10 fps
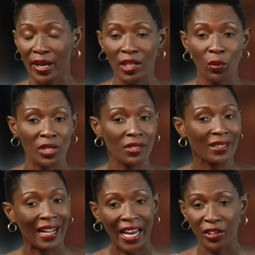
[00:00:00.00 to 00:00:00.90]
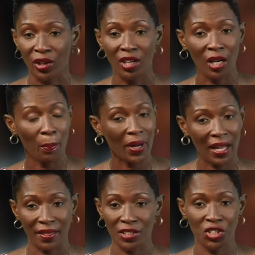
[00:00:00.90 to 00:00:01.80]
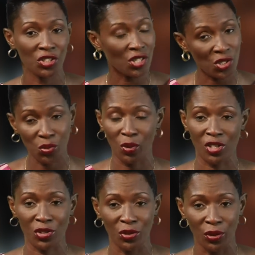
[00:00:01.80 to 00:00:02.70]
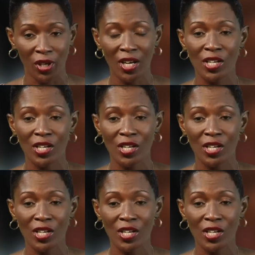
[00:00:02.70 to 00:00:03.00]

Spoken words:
anyone to guide her along a path that she doesn't want to go.